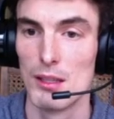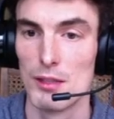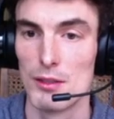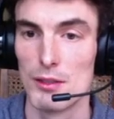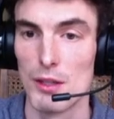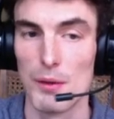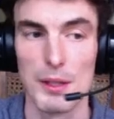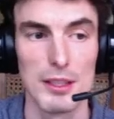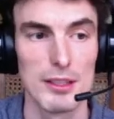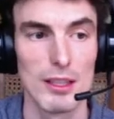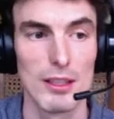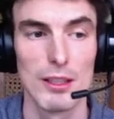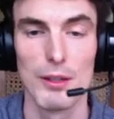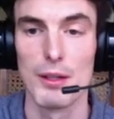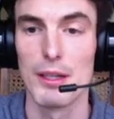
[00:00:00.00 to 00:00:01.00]
So these
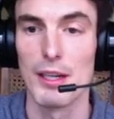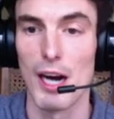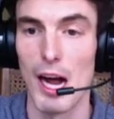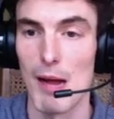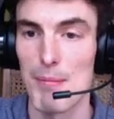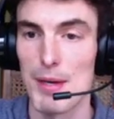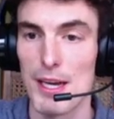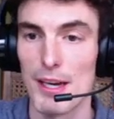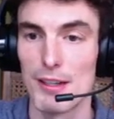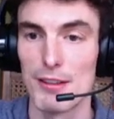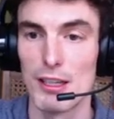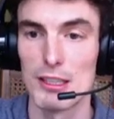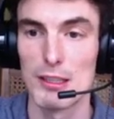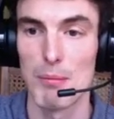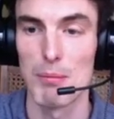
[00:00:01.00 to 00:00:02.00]
include your IP
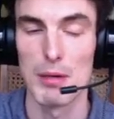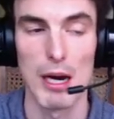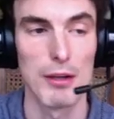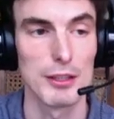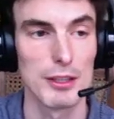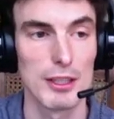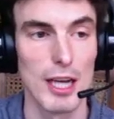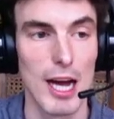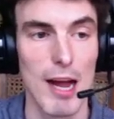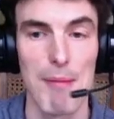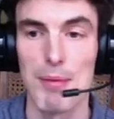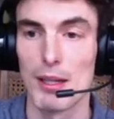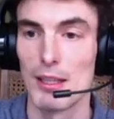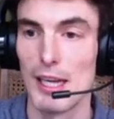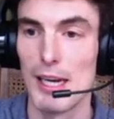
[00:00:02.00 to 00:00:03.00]
address, browser
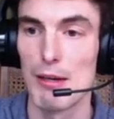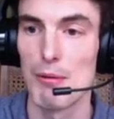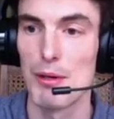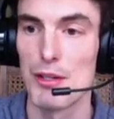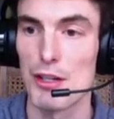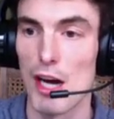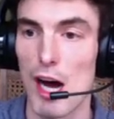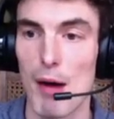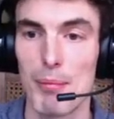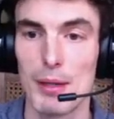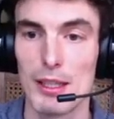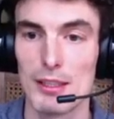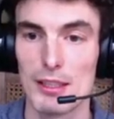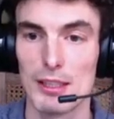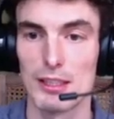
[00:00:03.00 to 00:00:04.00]
type, language,
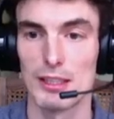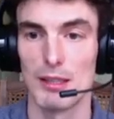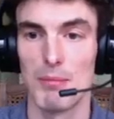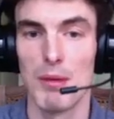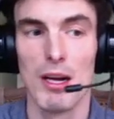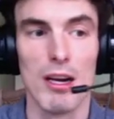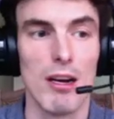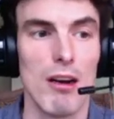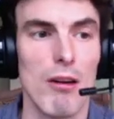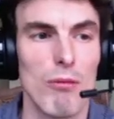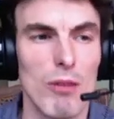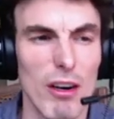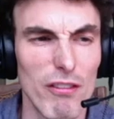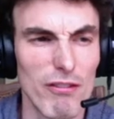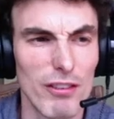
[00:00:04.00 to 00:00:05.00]
operating system,
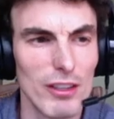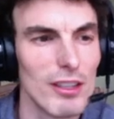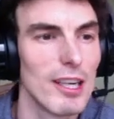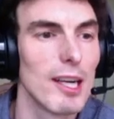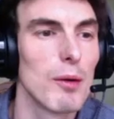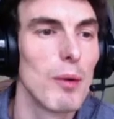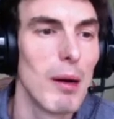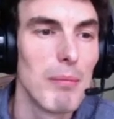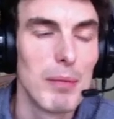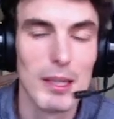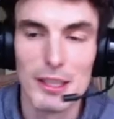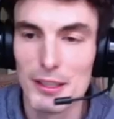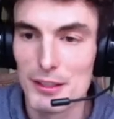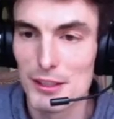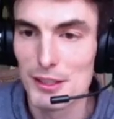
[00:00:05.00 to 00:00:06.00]
referring web
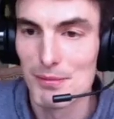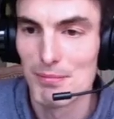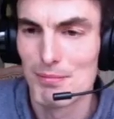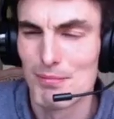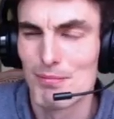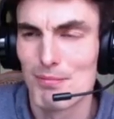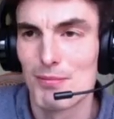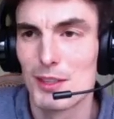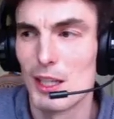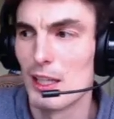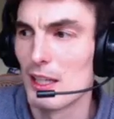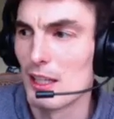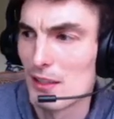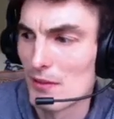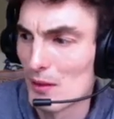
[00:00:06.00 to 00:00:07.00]
page. So I
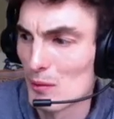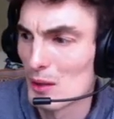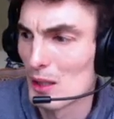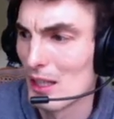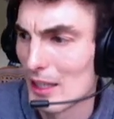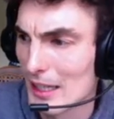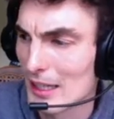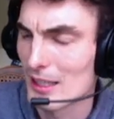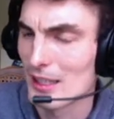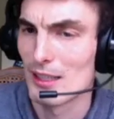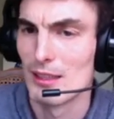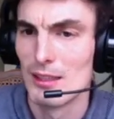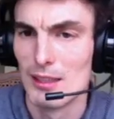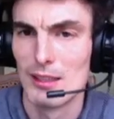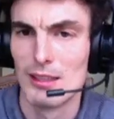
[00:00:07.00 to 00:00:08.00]
guess if there was a link
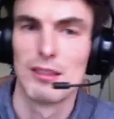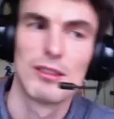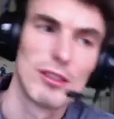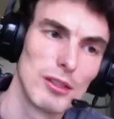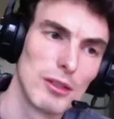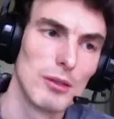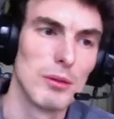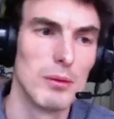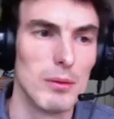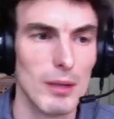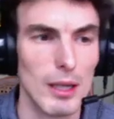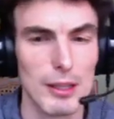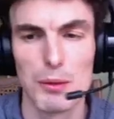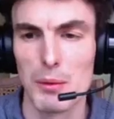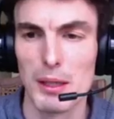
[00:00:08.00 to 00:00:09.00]
to
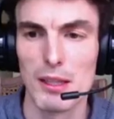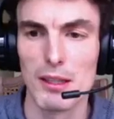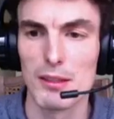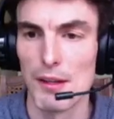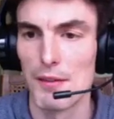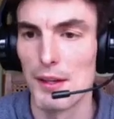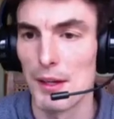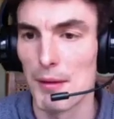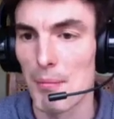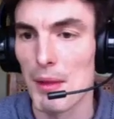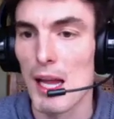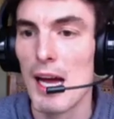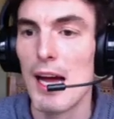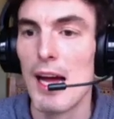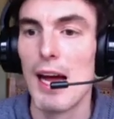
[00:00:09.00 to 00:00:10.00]
a tweet or something,
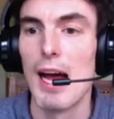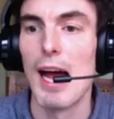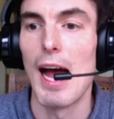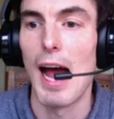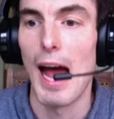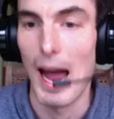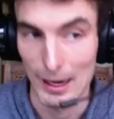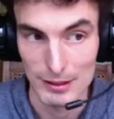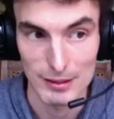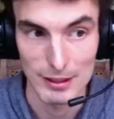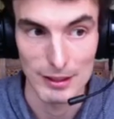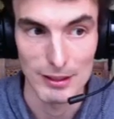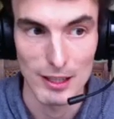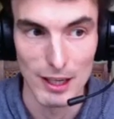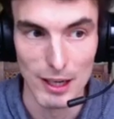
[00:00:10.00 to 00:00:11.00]

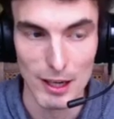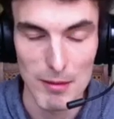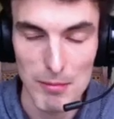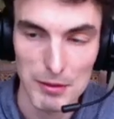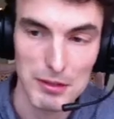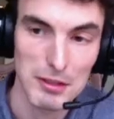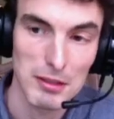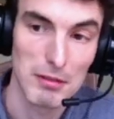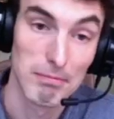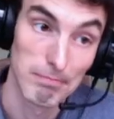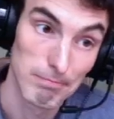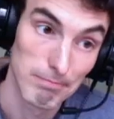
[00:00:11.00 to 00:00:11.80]
access times.